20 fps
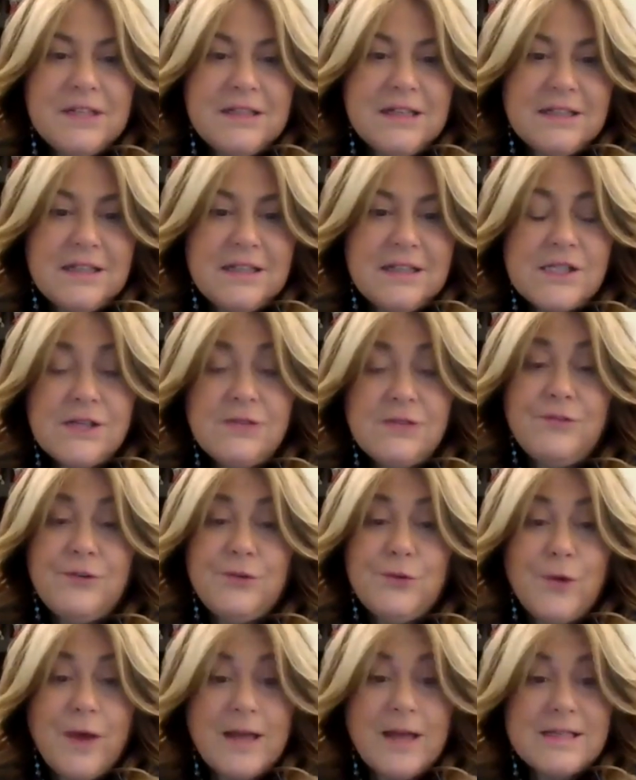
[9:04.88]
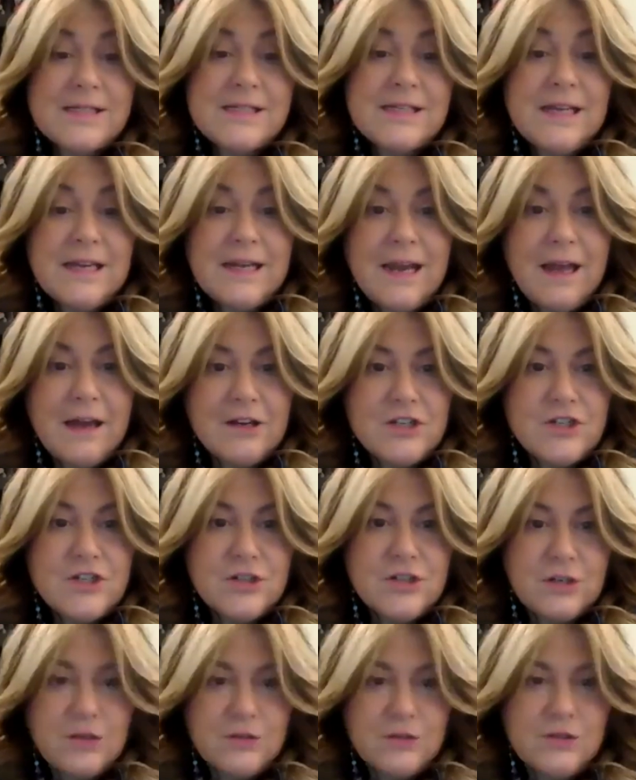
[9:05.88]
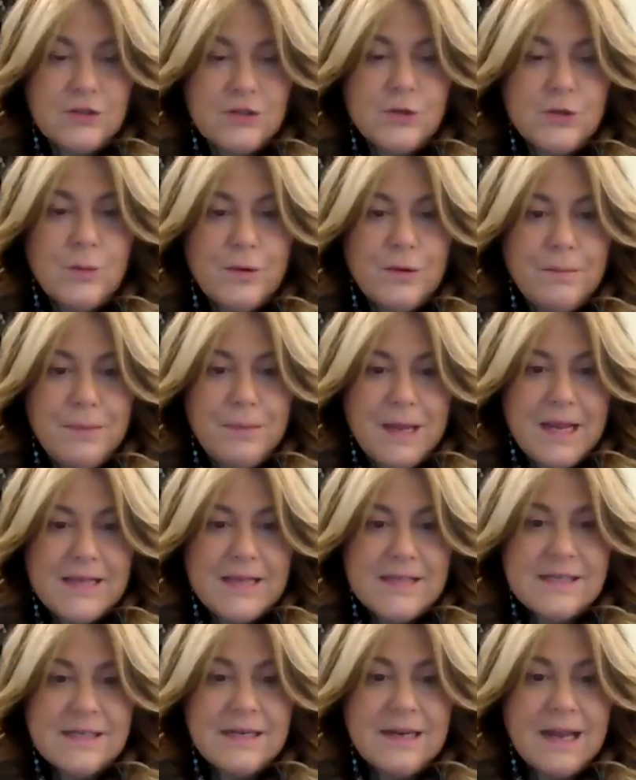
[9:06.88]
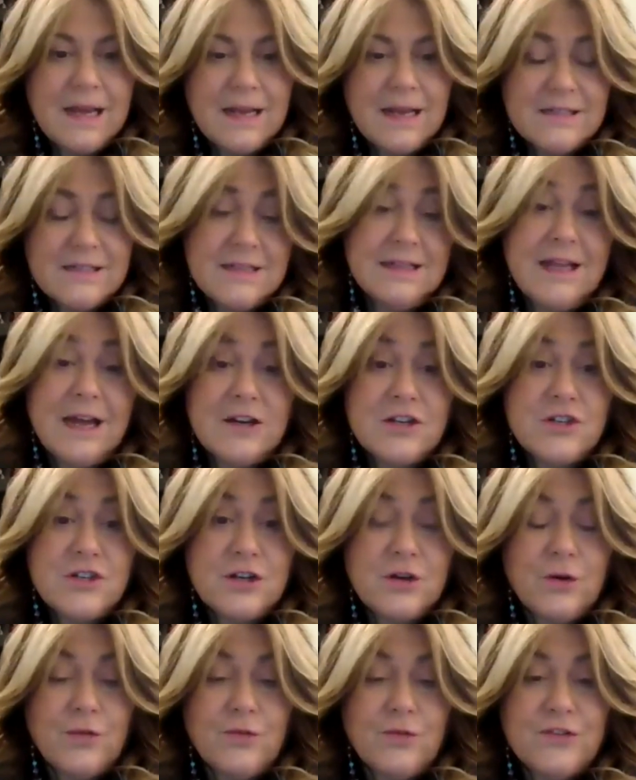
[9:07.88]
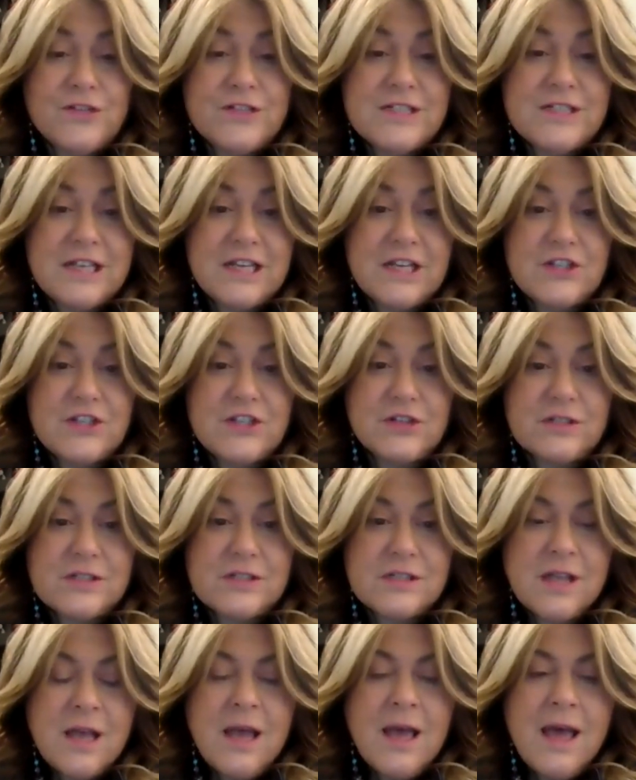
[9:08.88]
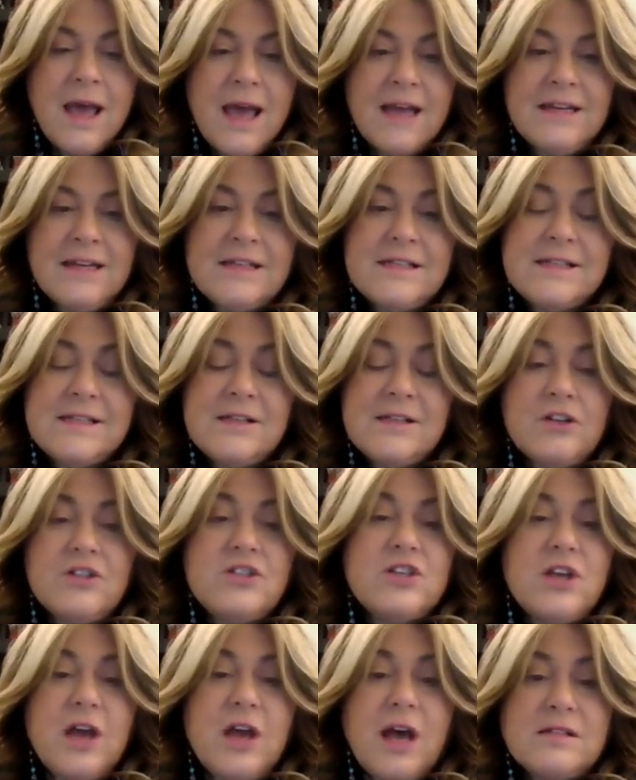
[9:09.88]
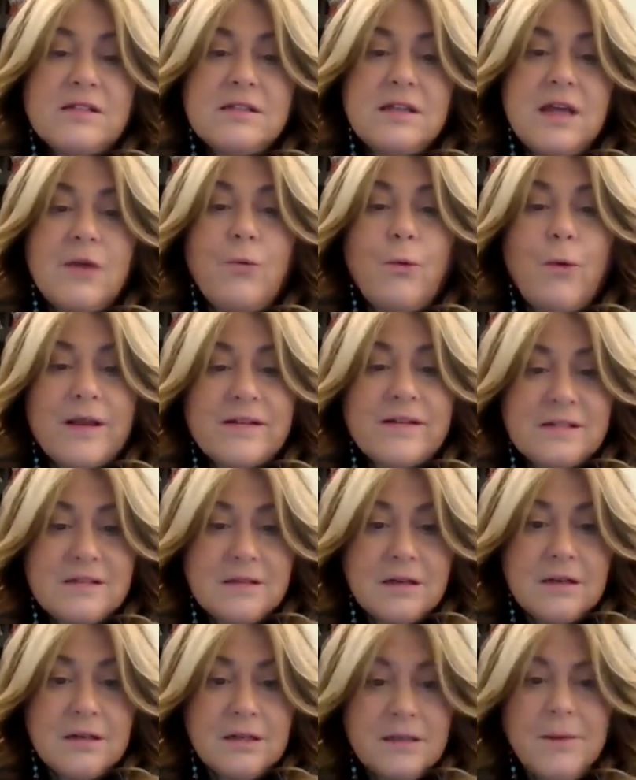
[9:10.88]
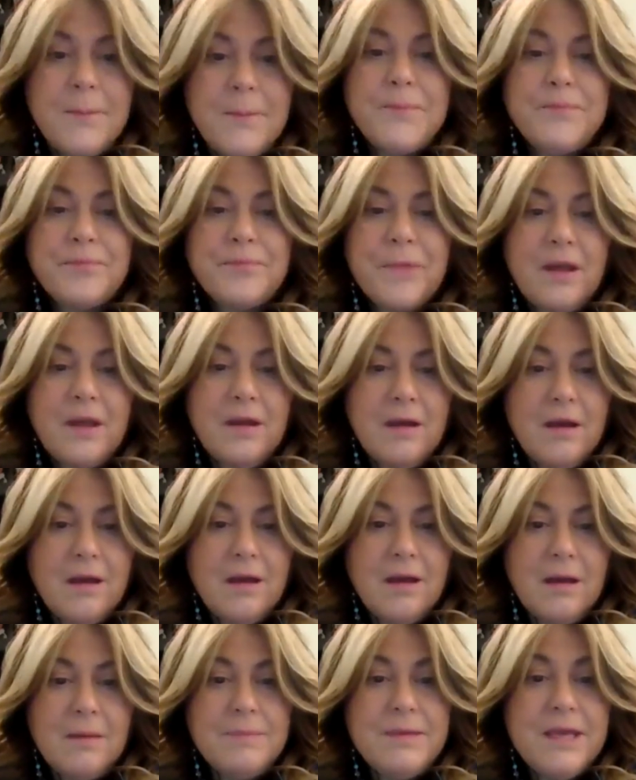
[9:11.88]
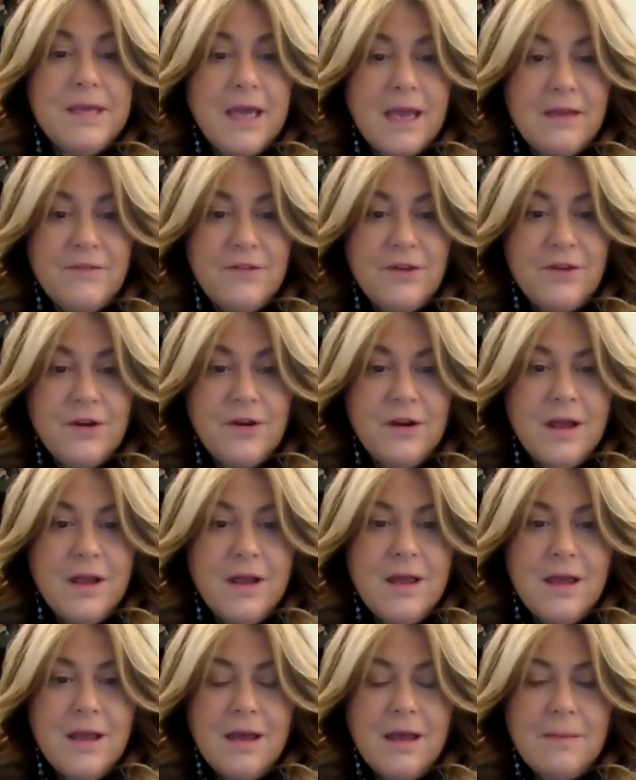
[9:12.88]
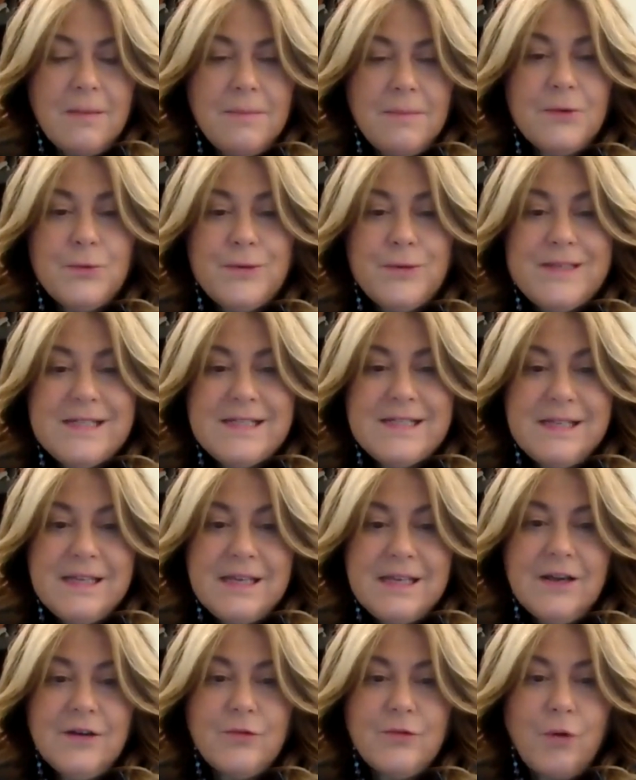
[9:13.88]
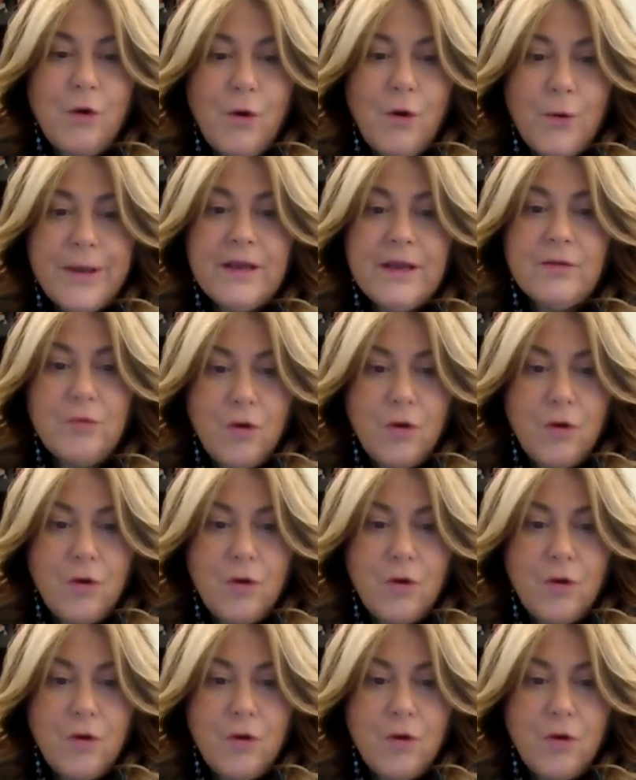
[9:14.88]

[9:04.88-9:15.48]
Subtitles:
that is influencing larger consumer base and larger conversations. And it's not just a Western behavior, but we see growing